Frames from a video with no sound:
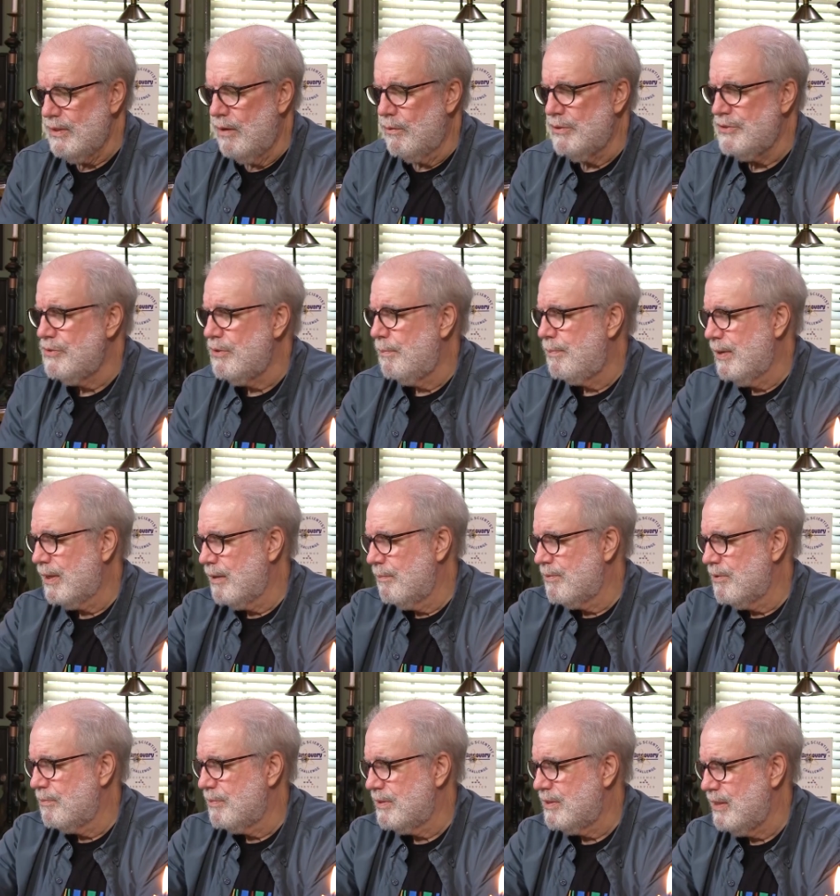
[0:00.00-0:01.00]
I want you to pick up
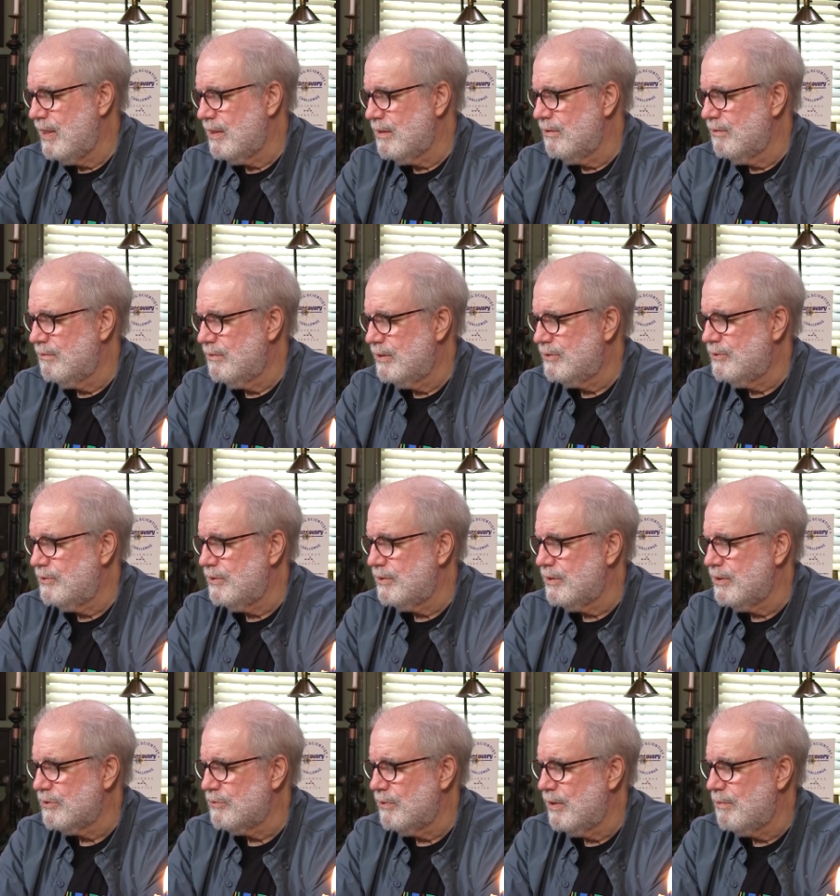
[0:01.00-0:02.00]
your potato. Let's do it
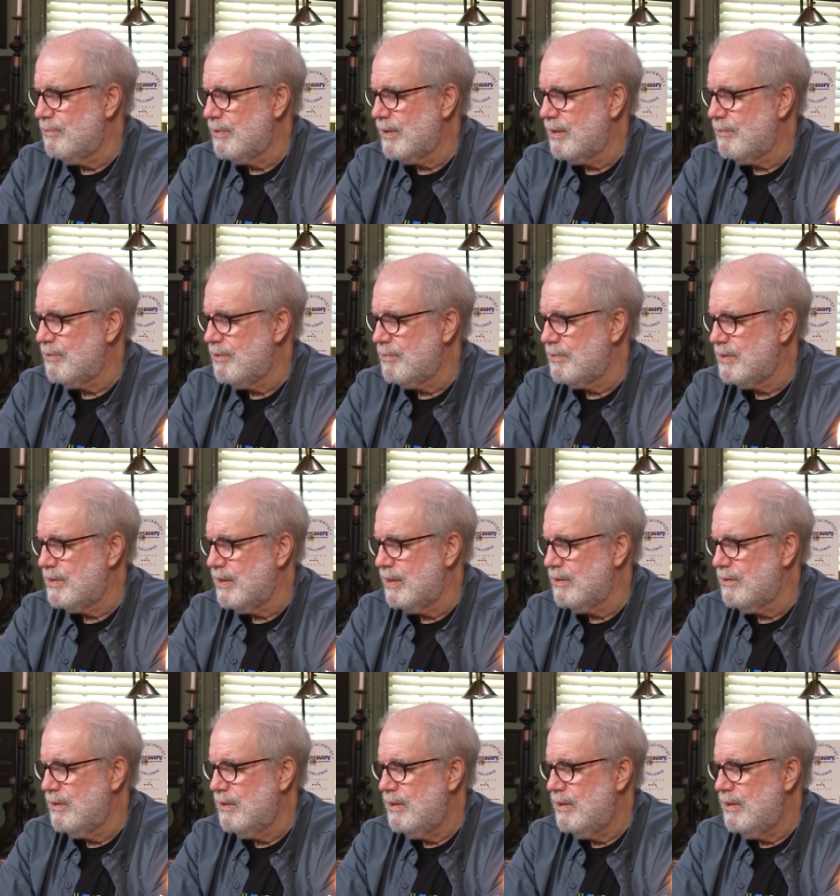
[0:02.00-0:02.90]
this way. Pick up your potato.